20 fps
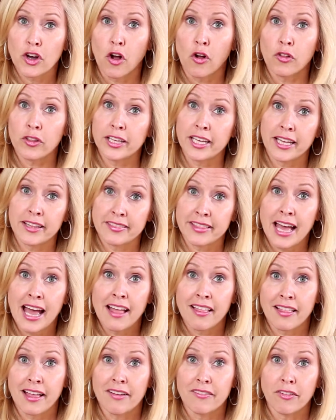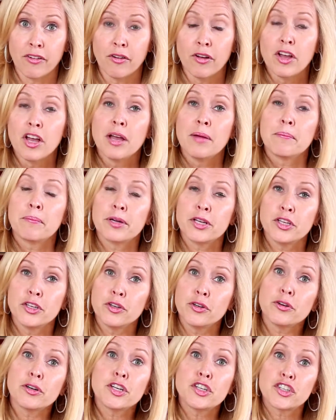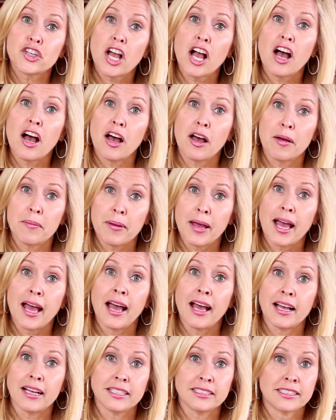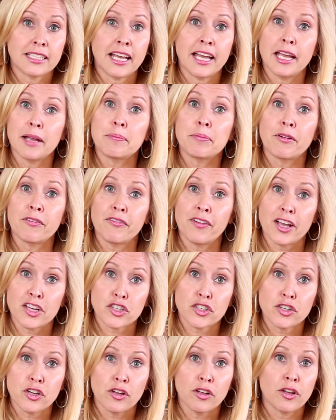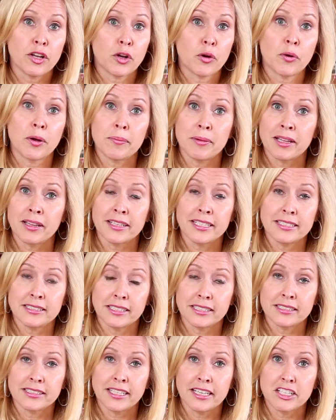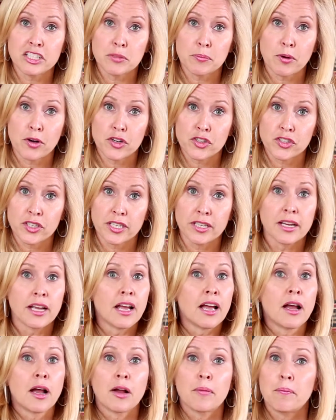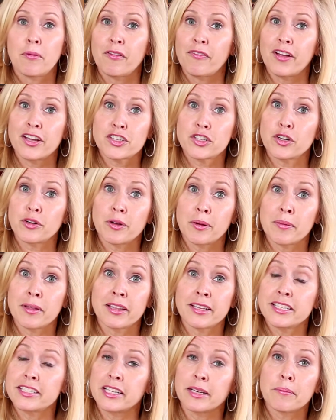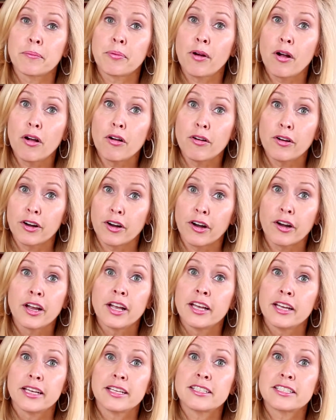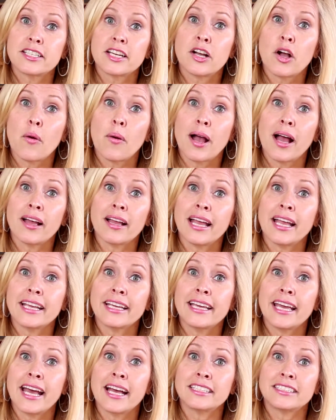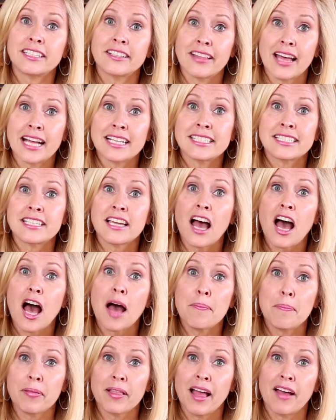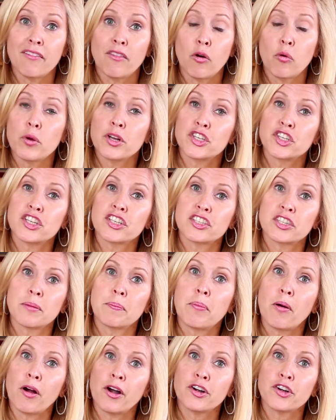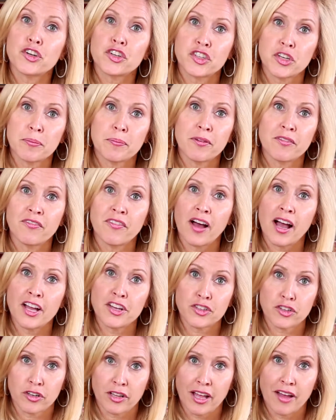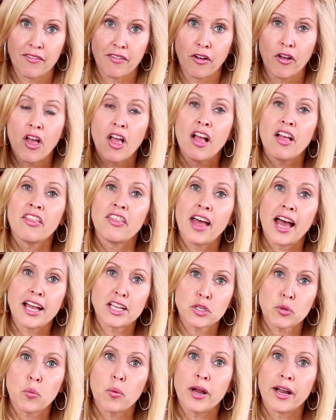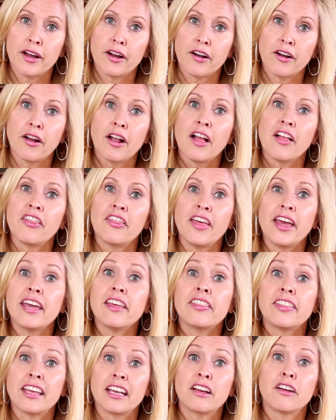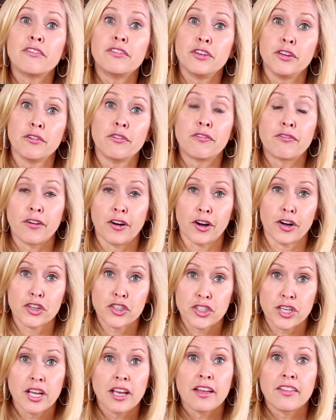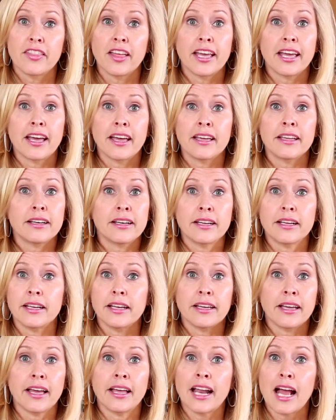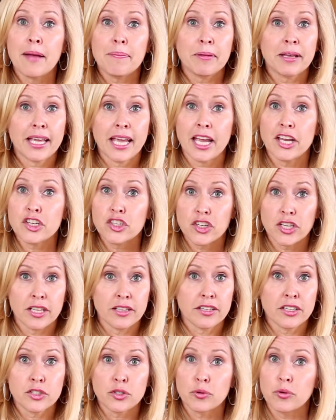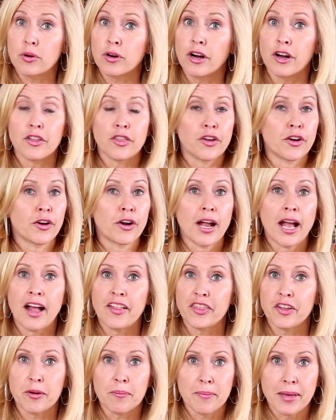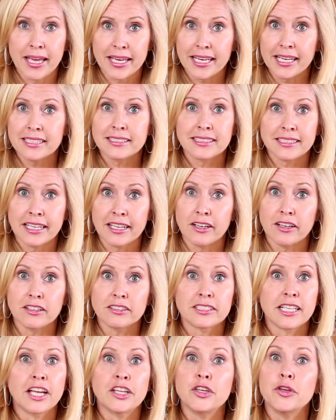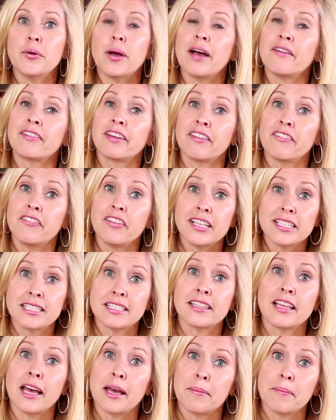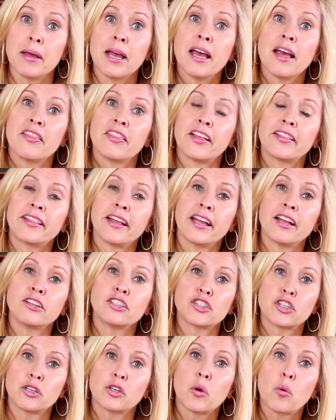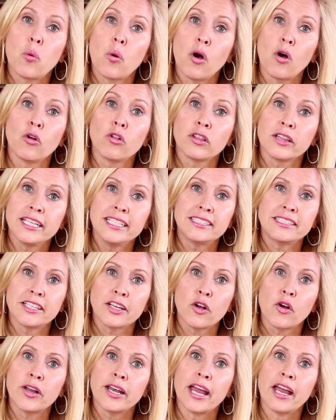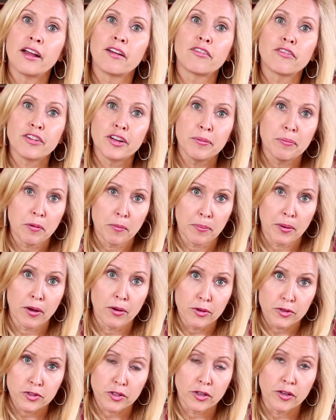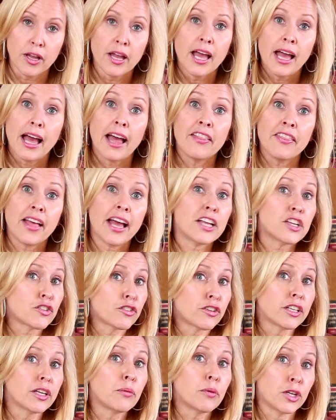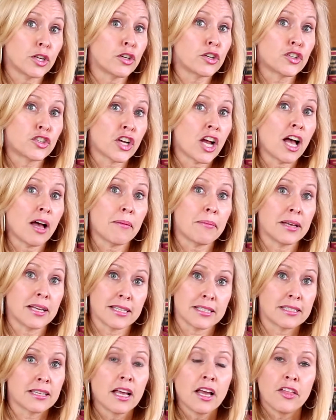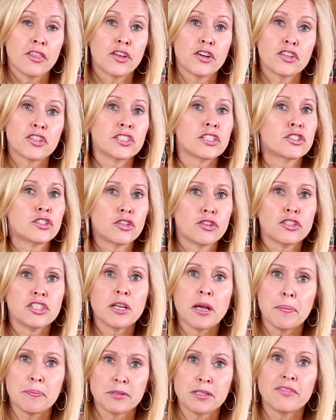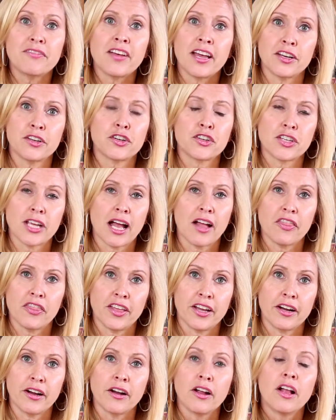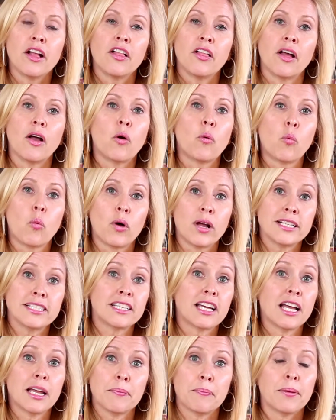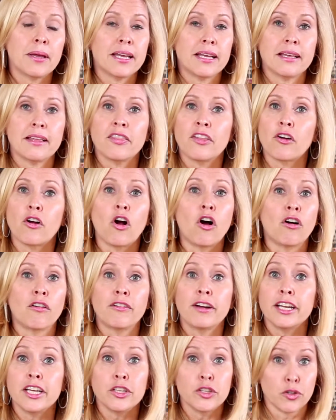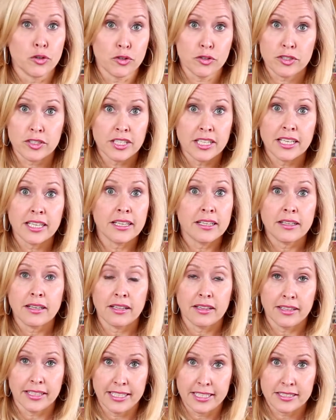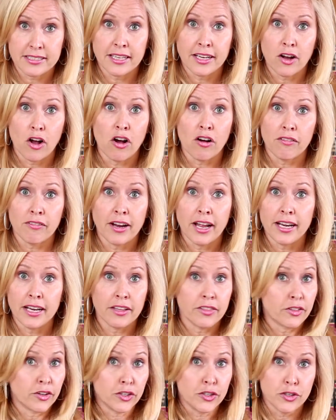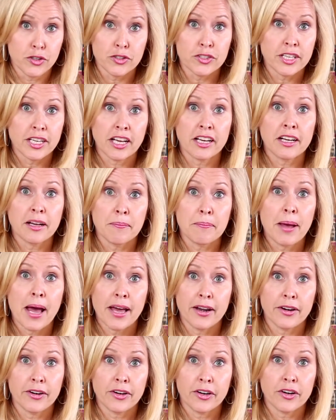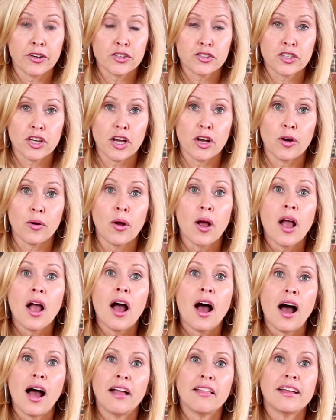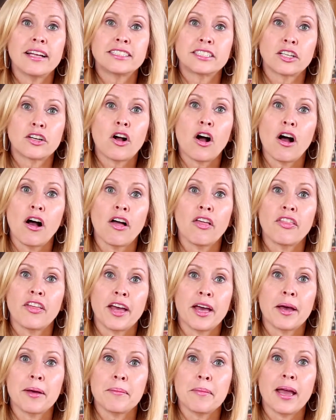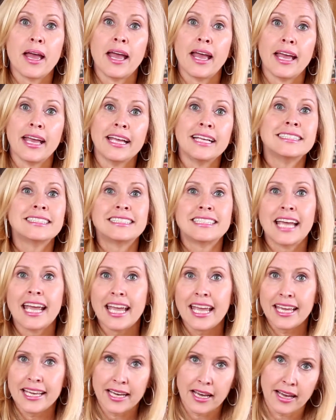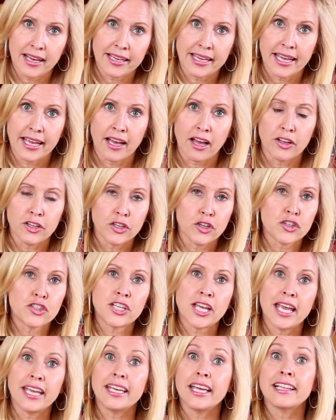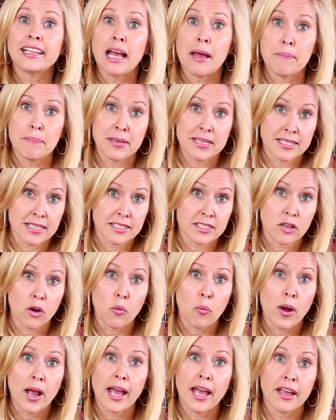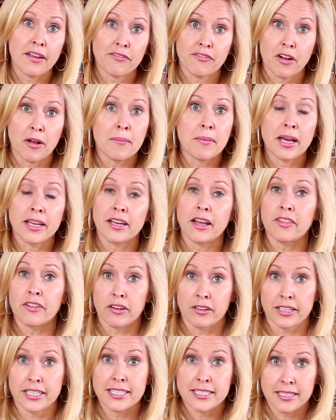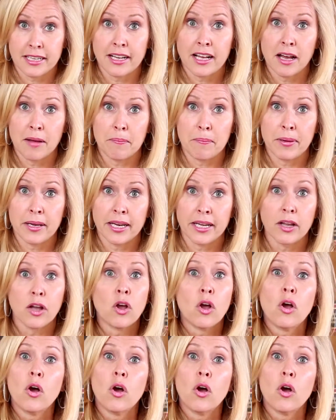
only at that level. But your job as a professional equipment leasing salesperson, professional equipment leasing broker, is to go out and get to that top level, which is the partnership advisor level. That's where they think of you first. They get an application in the door, they're out there making sales, and you have convinced them that they should quote leasing on every proposal. And that's really what your job is. There's two types of vendors out there. One type, they're already using leasing already. They're using a competitor. So I like to call them a take account. You're taking that business away from another leasing company.